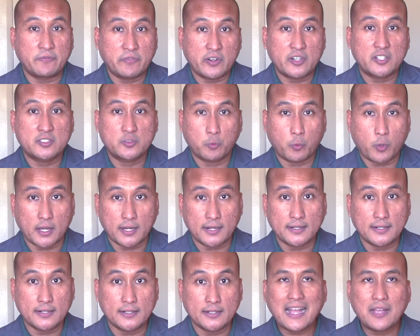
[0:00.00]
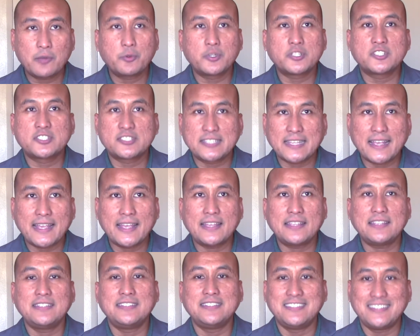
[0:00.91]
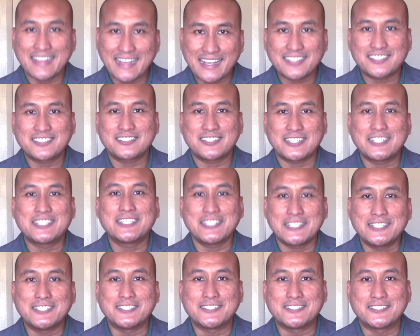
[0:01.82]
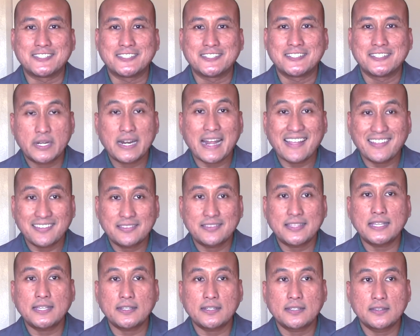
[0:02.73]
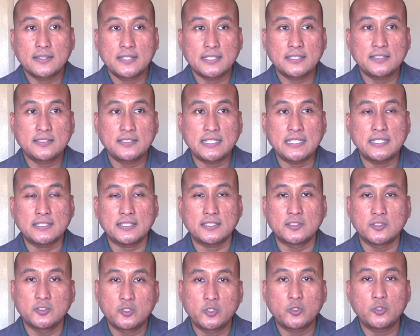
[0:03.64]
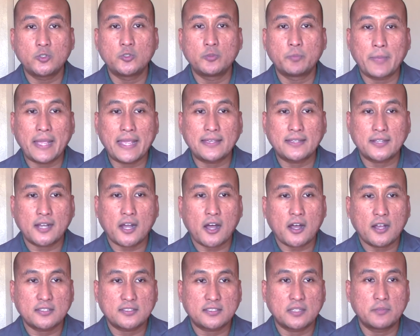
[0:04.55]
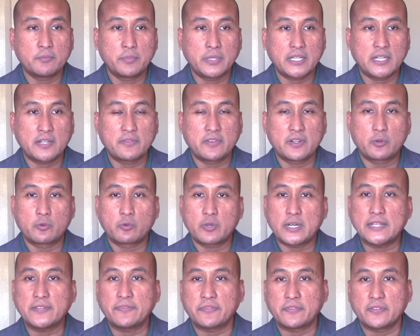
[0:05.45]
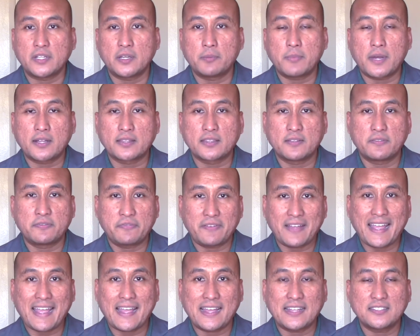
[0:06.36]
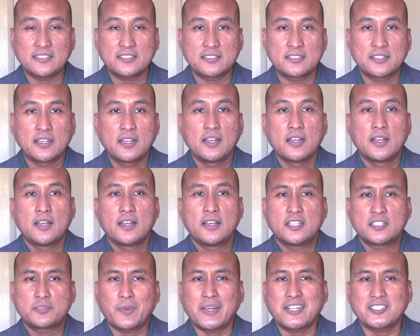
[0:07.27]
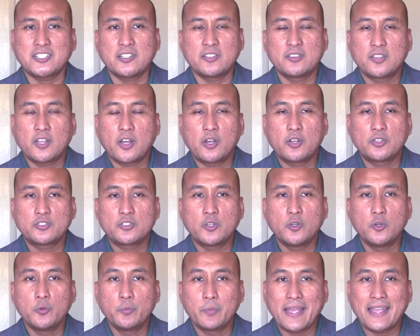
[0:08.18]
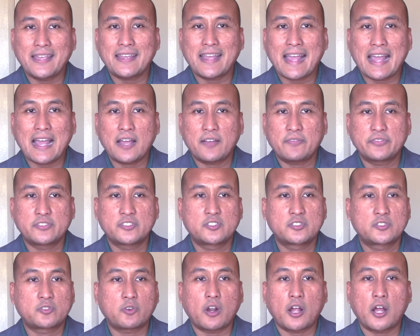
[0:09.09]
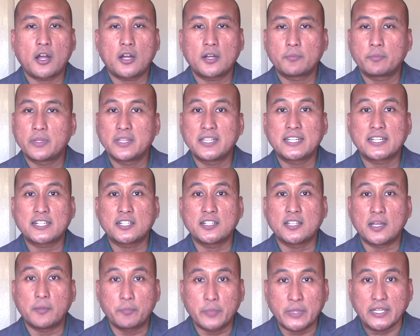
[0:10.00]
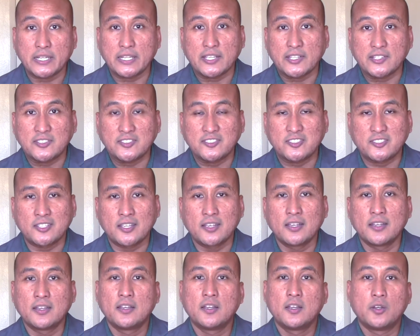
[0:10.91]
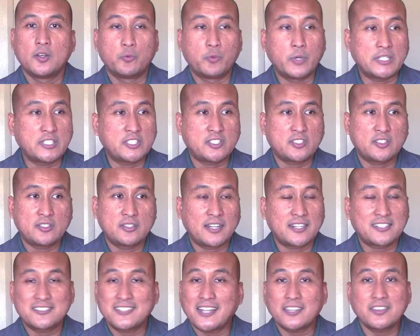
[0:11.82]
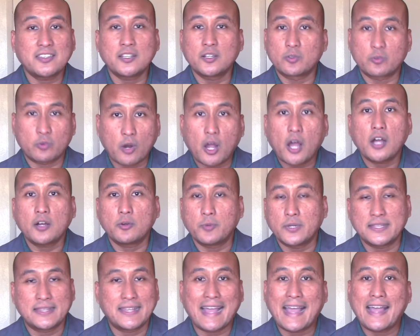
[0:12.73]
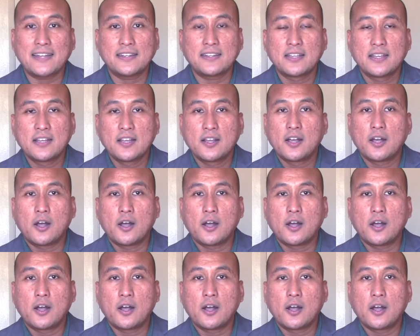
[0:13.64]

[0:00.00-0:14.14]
the first one? I would say yes, it is. But I think this season 2 may cause a bit of a rift among the fans, especially those who may have strong political opinions, which there's nothing wrong with that.